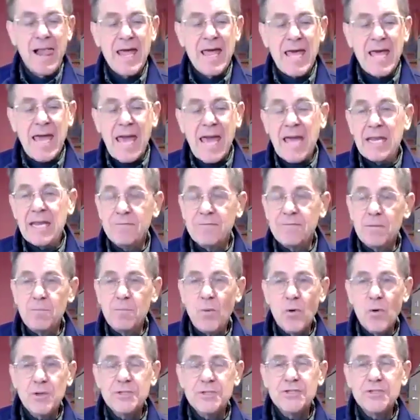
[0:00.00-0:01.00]
And even
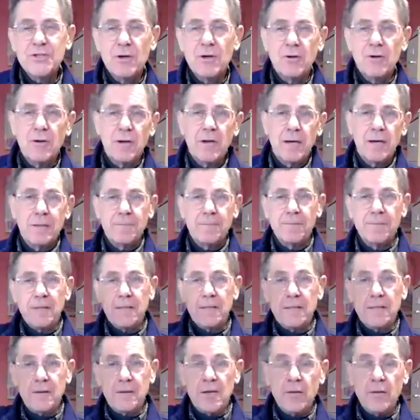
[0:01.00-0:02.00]
more so,
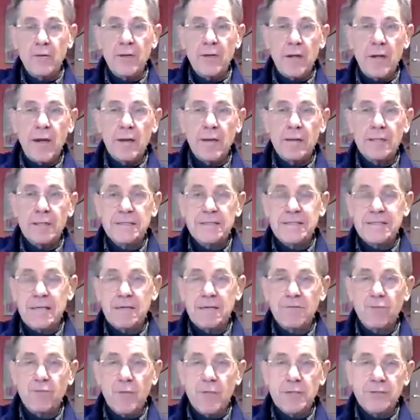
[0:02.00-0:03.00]
here we are in the
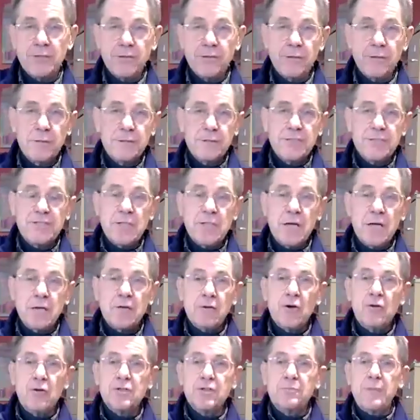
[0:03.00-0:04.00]
dead of winter. The sun
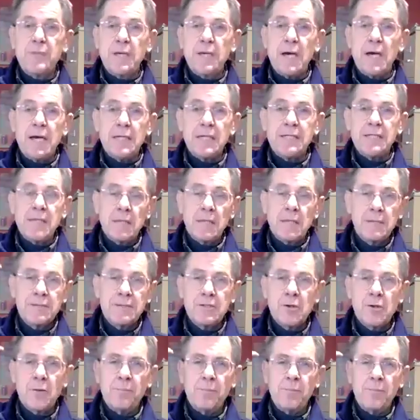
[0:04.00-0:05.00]
goes behind
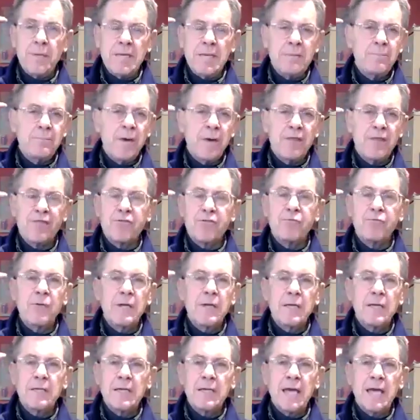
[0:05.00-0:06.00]
Telescope Peak by
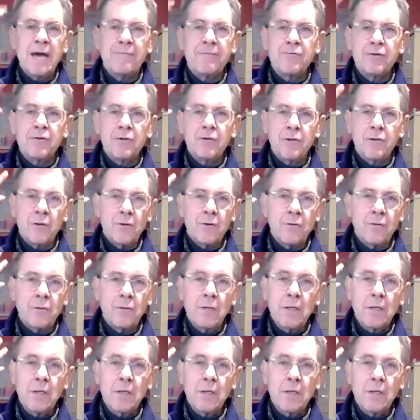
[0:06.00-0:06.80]
3 in the afternoon.